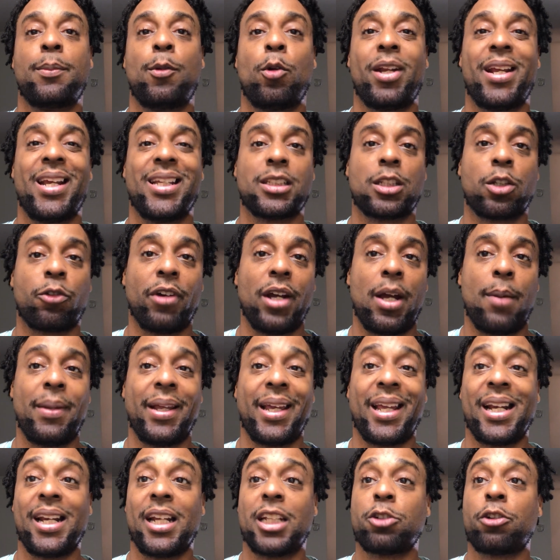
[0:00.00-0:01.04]
on the Instagram link
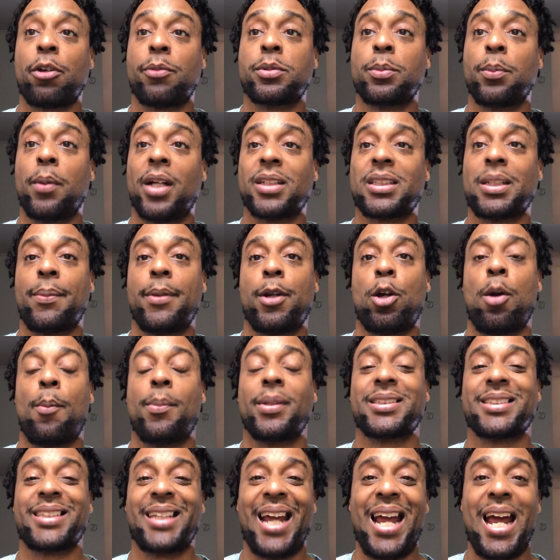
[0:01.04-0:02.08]
in the description box. Let me know how
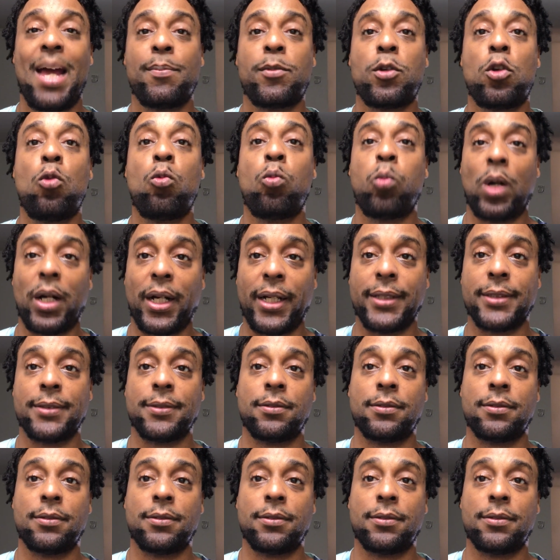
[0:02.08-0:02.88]
much time you want.